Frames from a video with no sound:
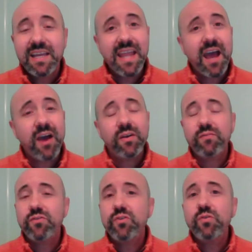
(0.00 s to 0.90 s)
Now,
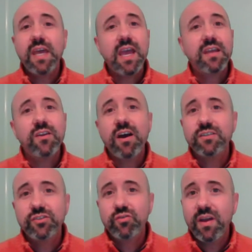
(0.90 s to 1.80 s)
if you
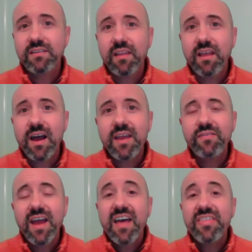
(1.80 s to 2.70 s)
cannot join
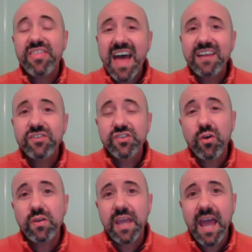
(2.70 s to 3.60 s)
live, that's
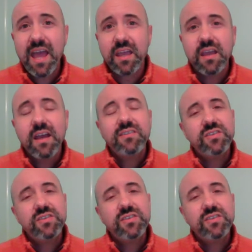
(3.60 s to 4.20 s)
okay.